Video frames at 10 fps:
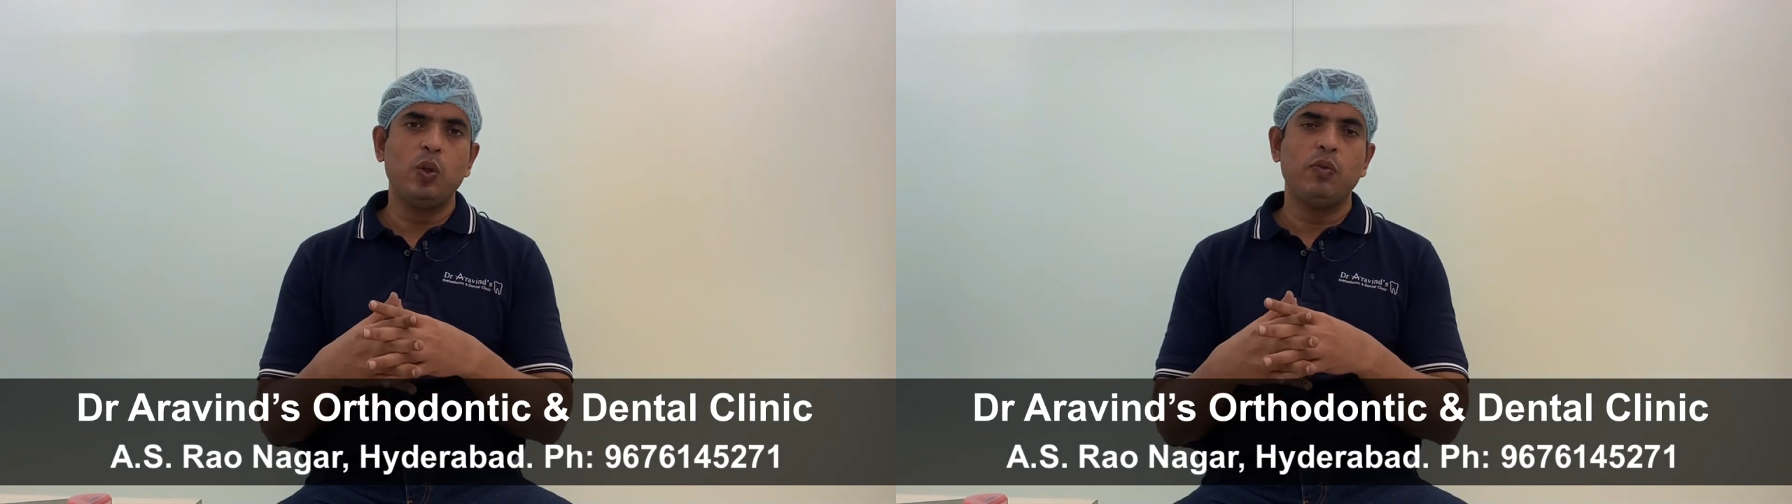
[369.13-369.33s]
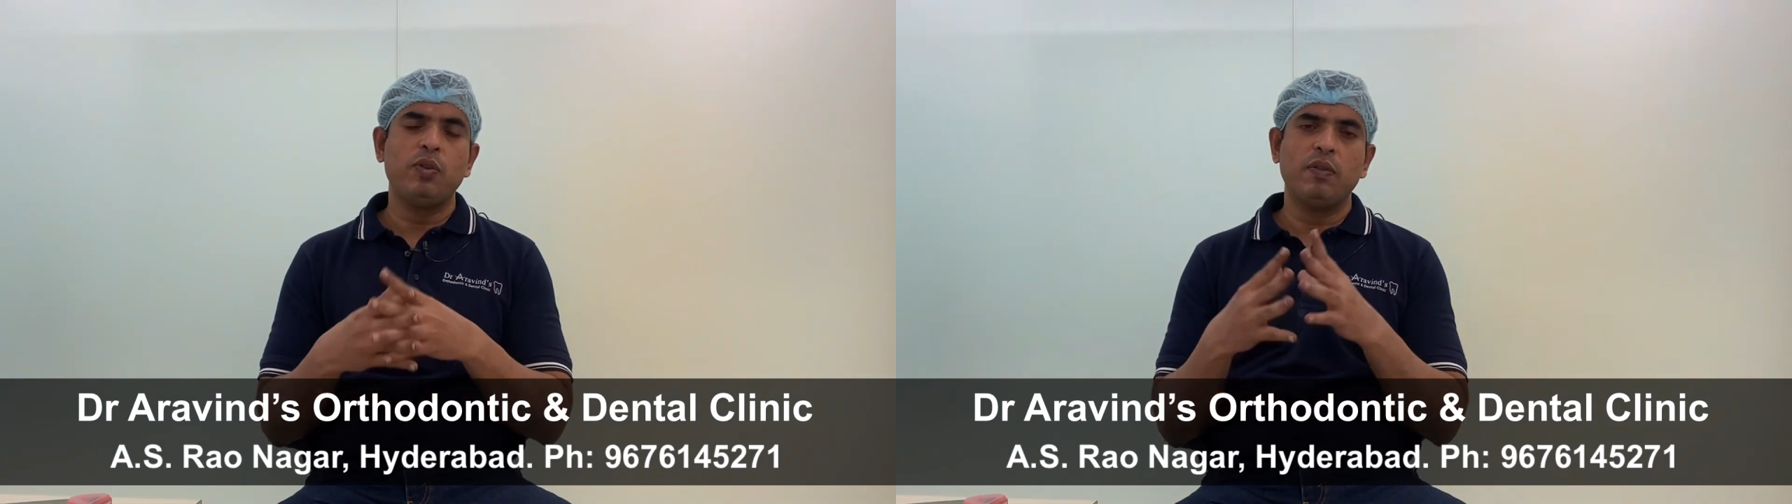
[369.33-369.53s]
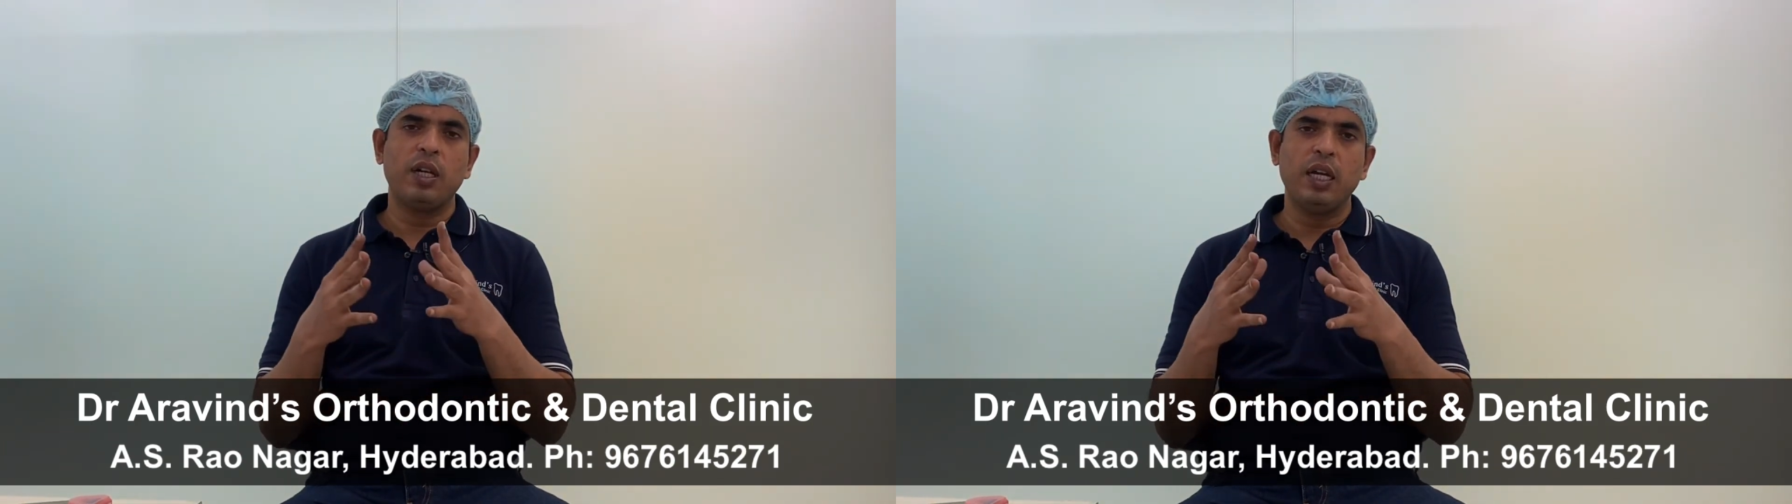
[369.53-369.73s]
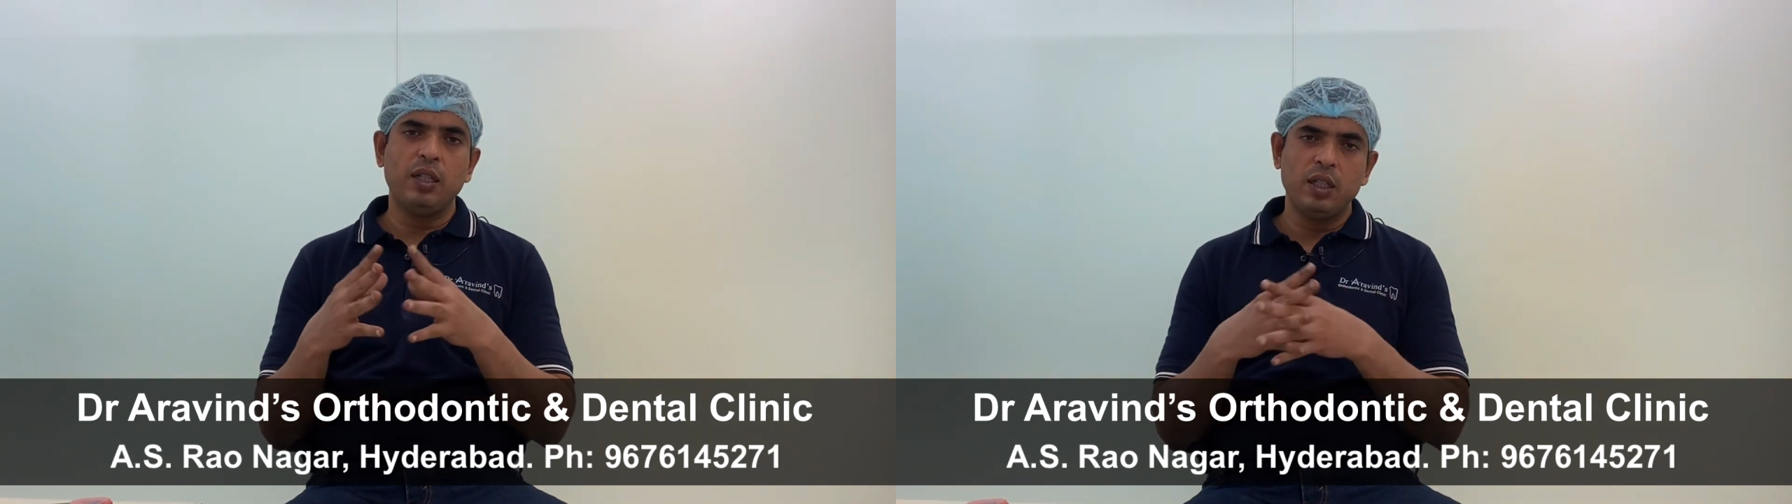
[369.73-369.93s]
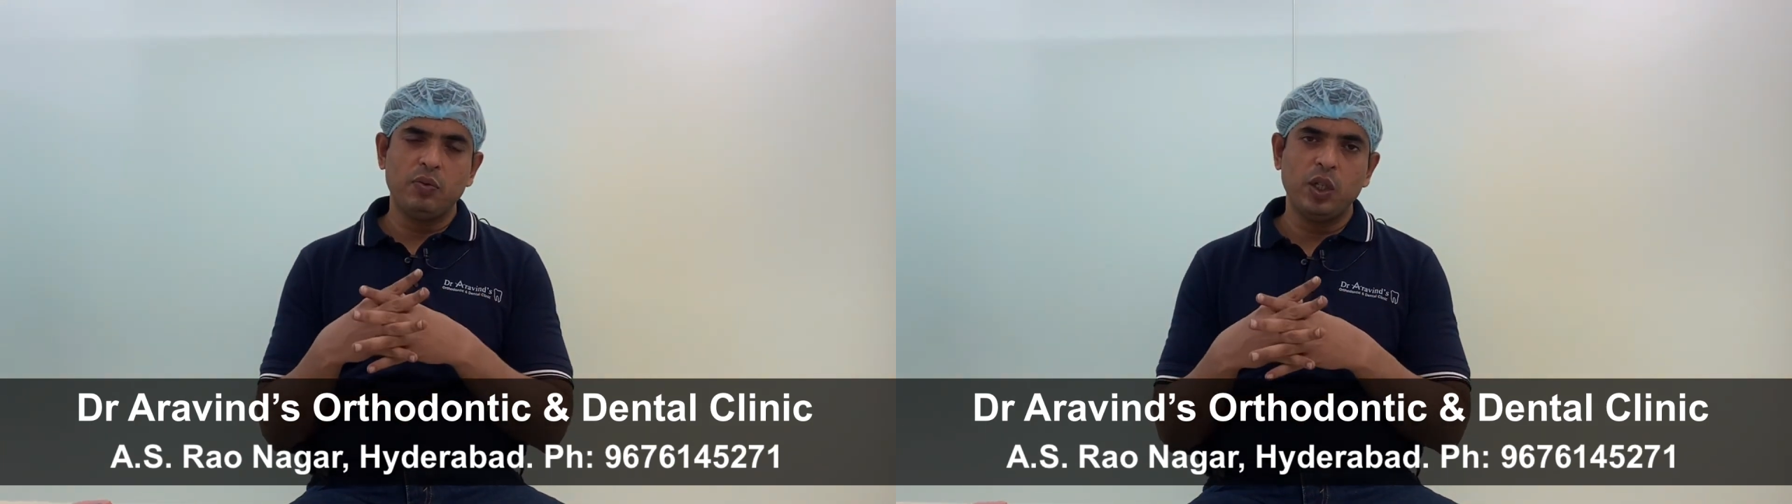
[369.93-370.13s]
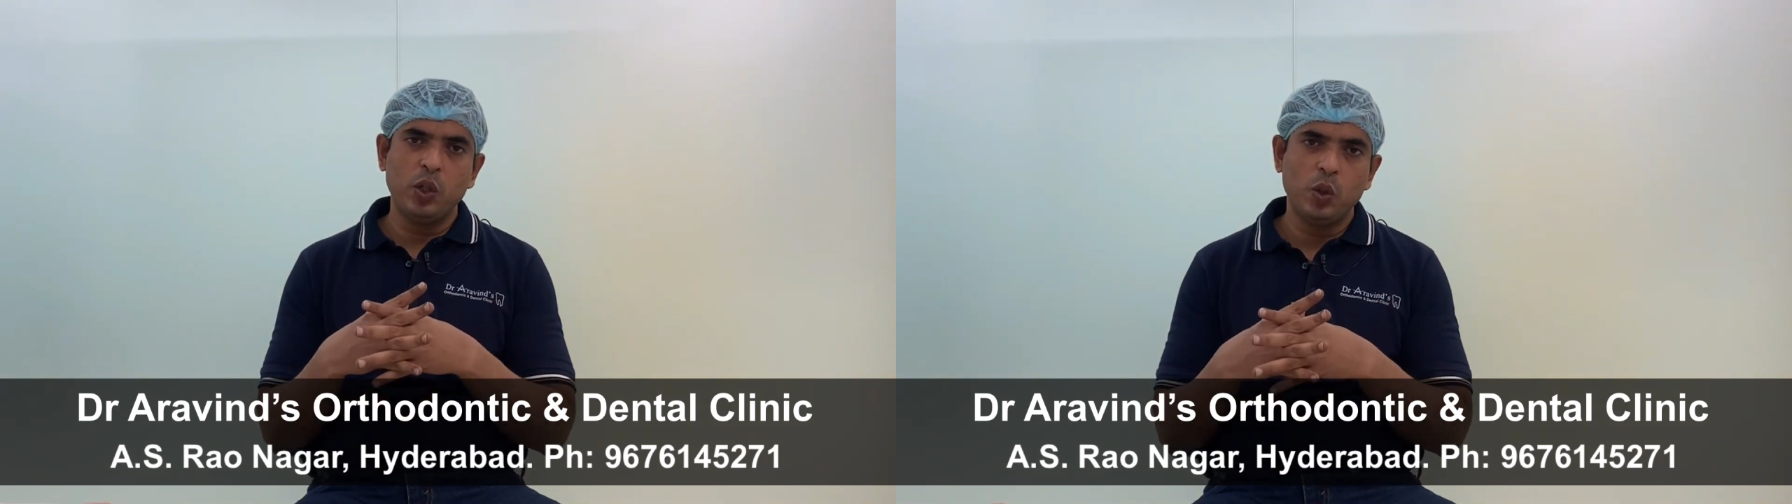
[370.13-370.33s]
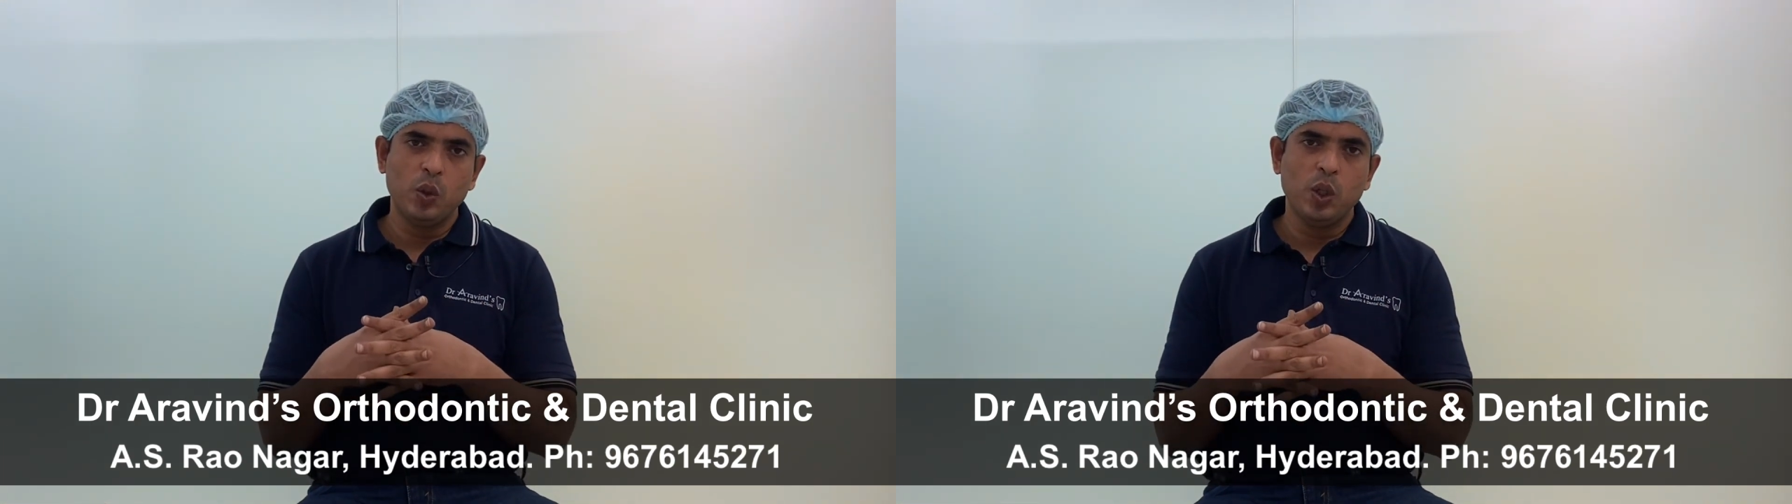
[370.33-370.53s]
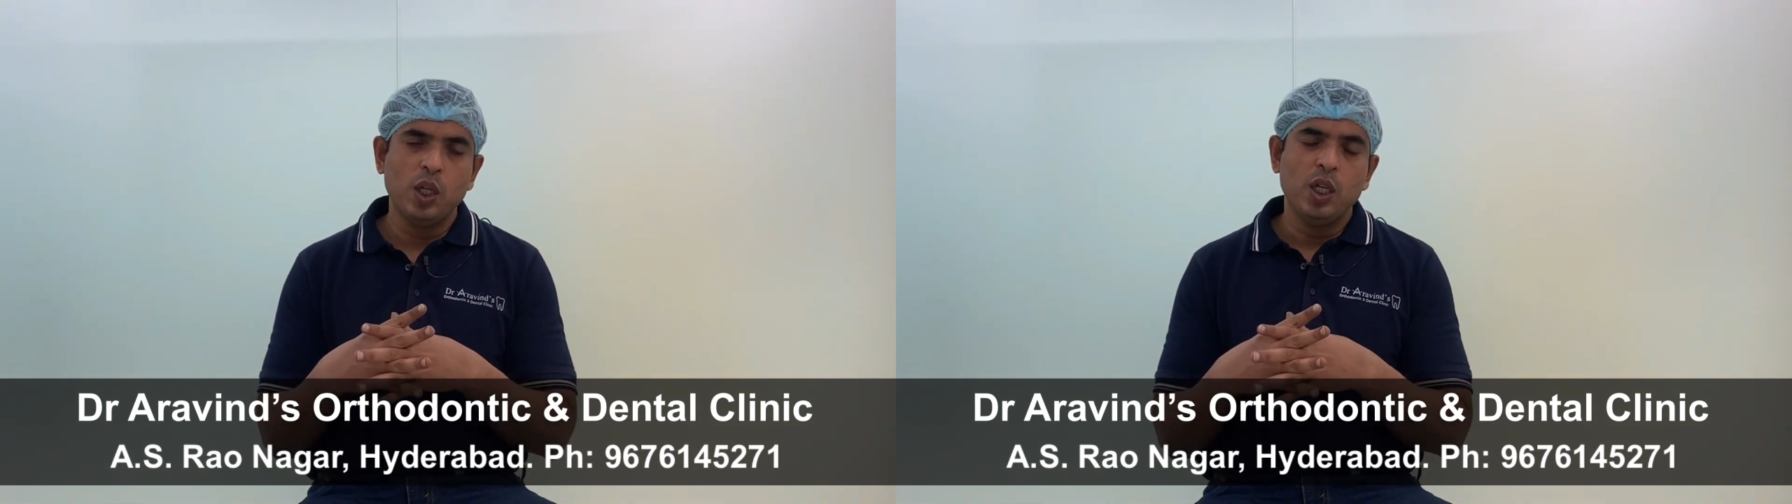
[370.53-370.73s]
If you have liked this
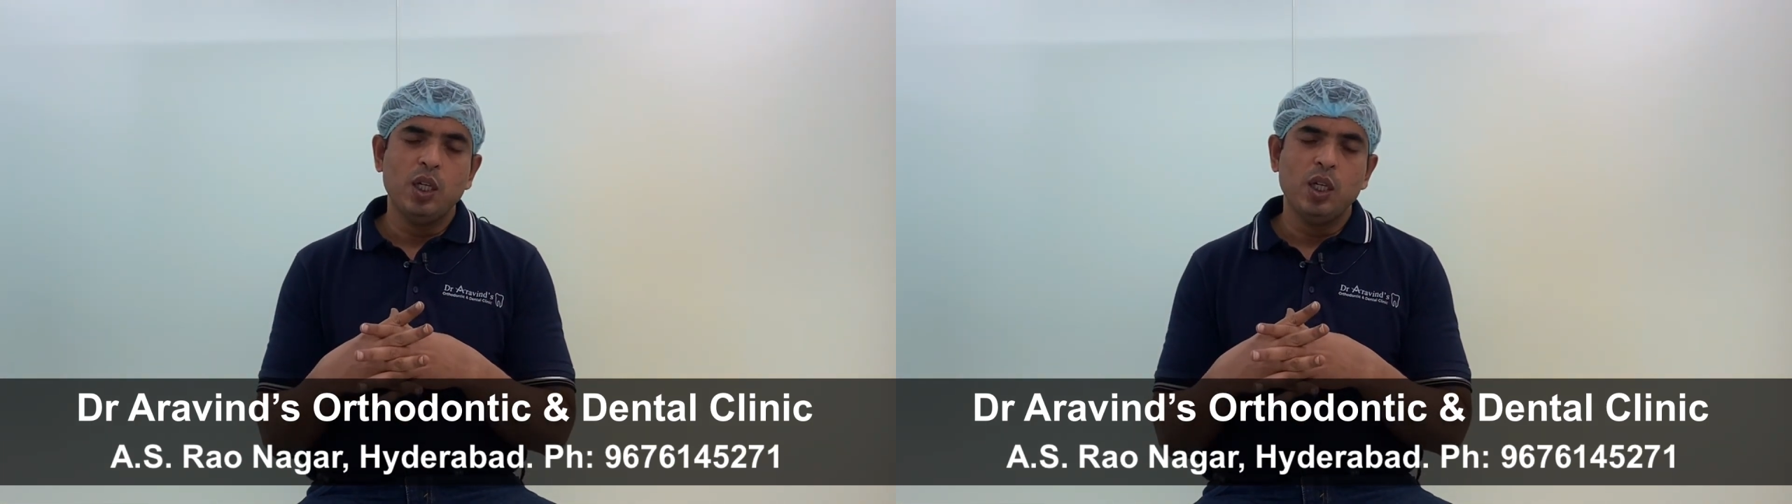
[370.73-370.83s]
video,